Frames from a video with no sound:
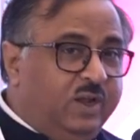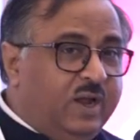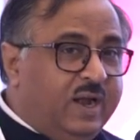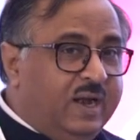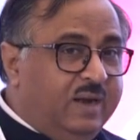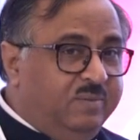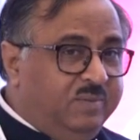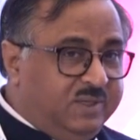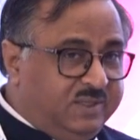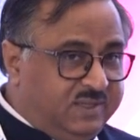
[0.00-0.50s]

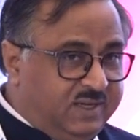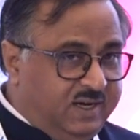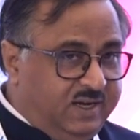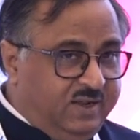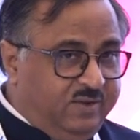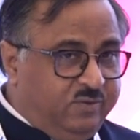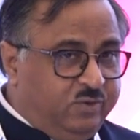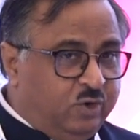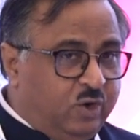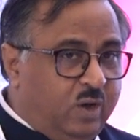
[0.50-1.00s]

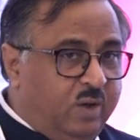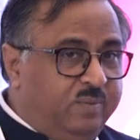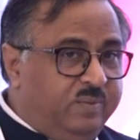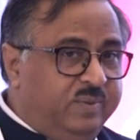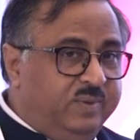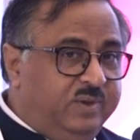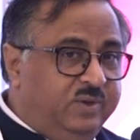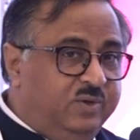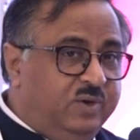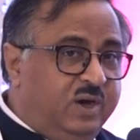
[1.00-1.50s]
administrative job,
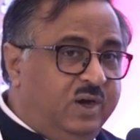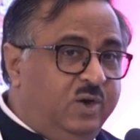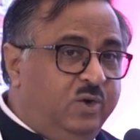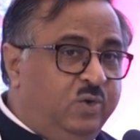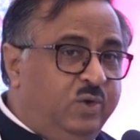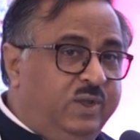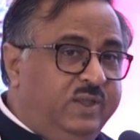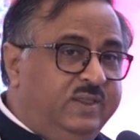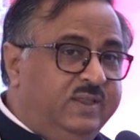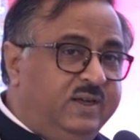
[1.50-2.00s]
you are
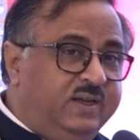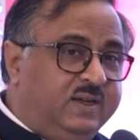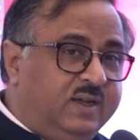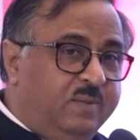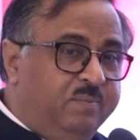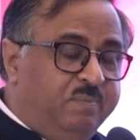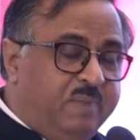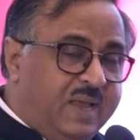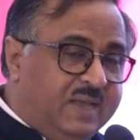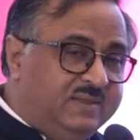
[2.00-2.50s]
doing that
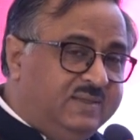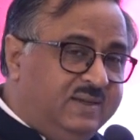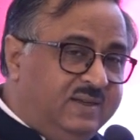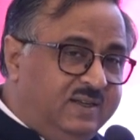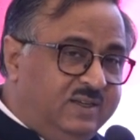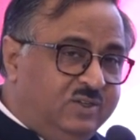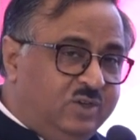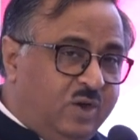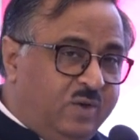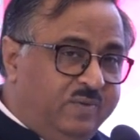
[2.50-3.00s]

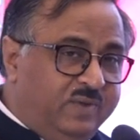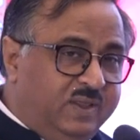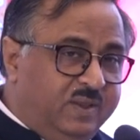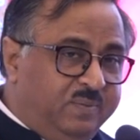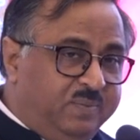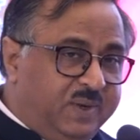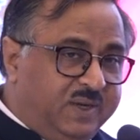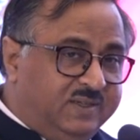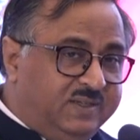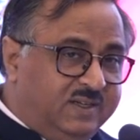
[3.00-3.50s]
compassionate job with the
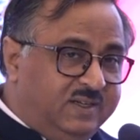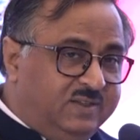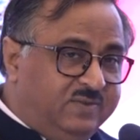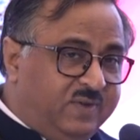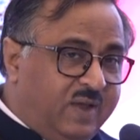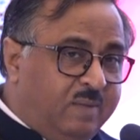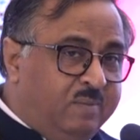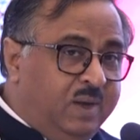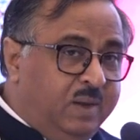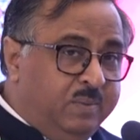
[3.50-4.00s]
patient's
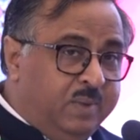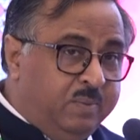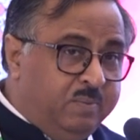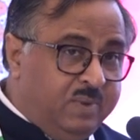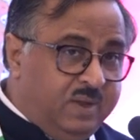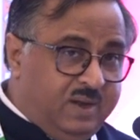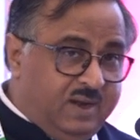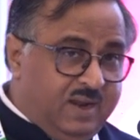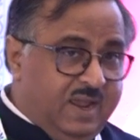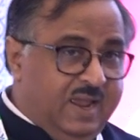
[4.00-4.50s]
family
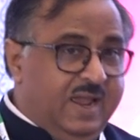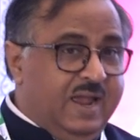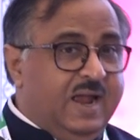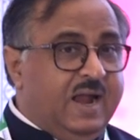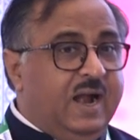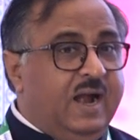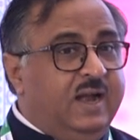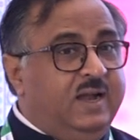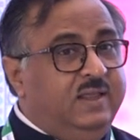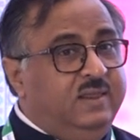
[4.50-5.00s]
member,
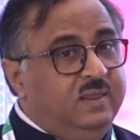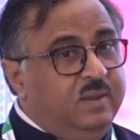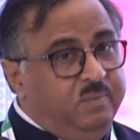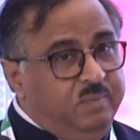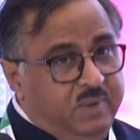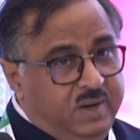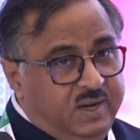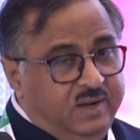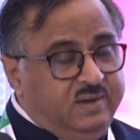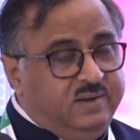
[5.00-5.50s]
and in the
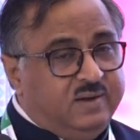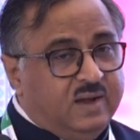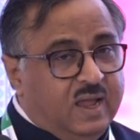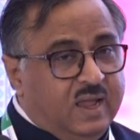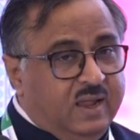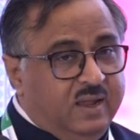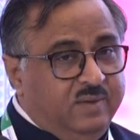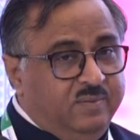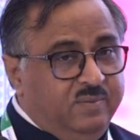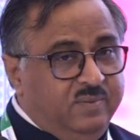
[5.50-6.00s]

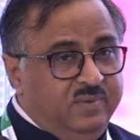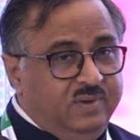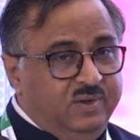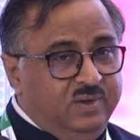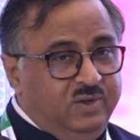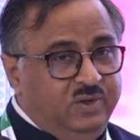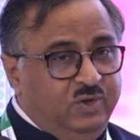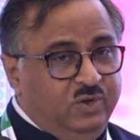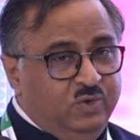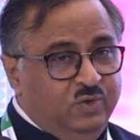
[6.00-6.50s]
meantime,
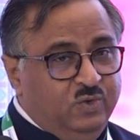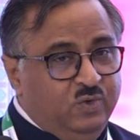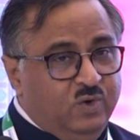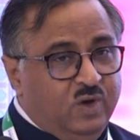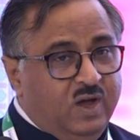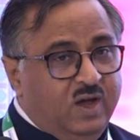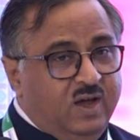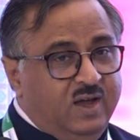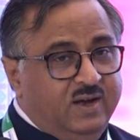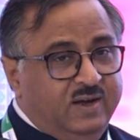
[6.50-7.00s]
you
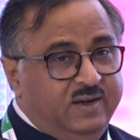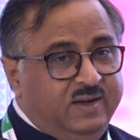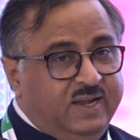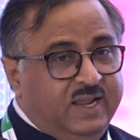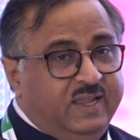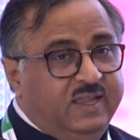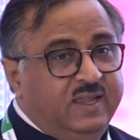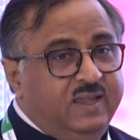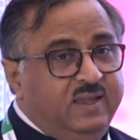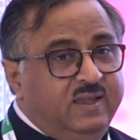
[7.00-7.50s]
are
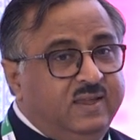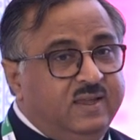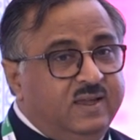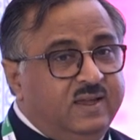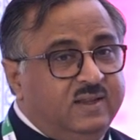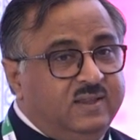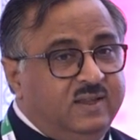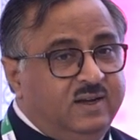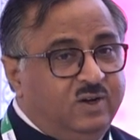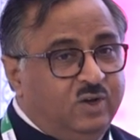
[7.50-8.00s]
taking care
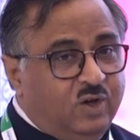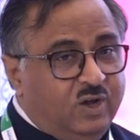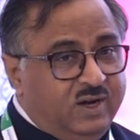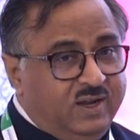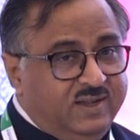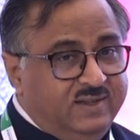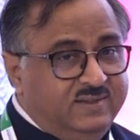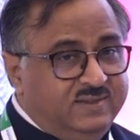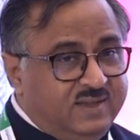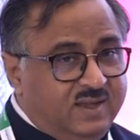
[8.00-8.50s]
that
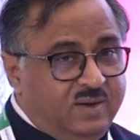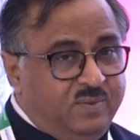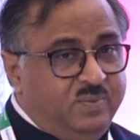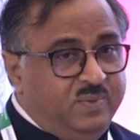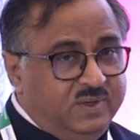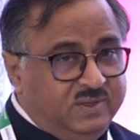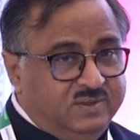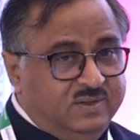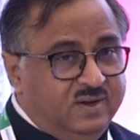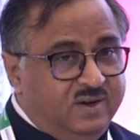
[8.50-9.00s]
organs are
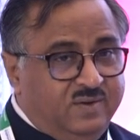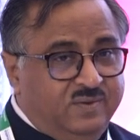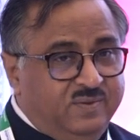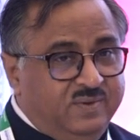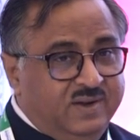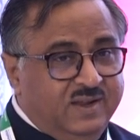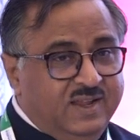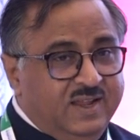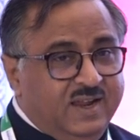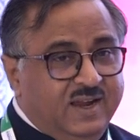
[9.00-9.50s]
preserved.
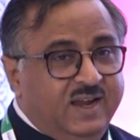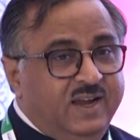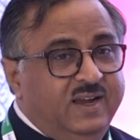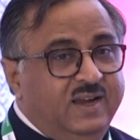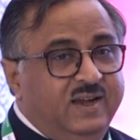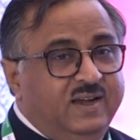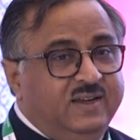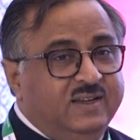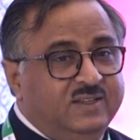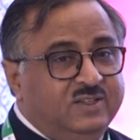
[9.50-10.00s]

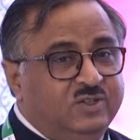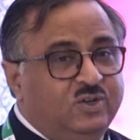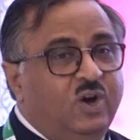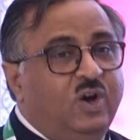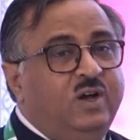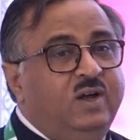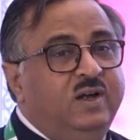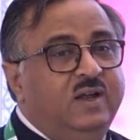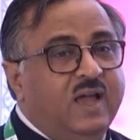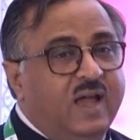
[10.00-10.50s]
It is
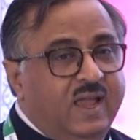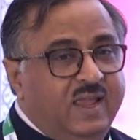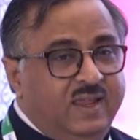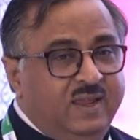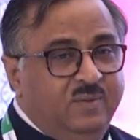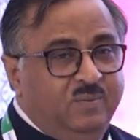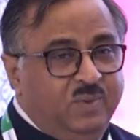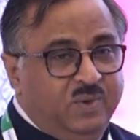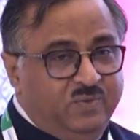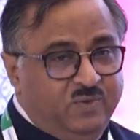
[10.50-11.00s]
not
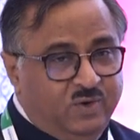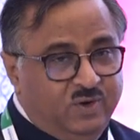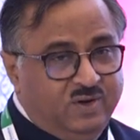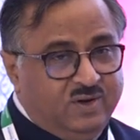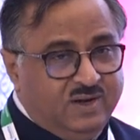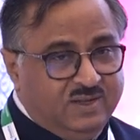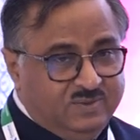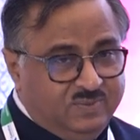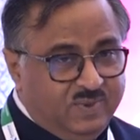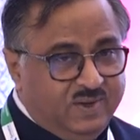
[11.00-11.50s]
dying before
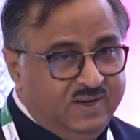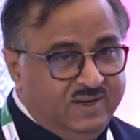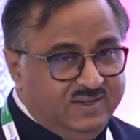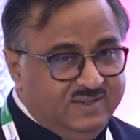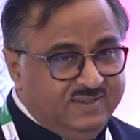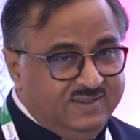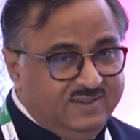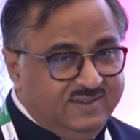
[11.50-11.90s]
transplantation.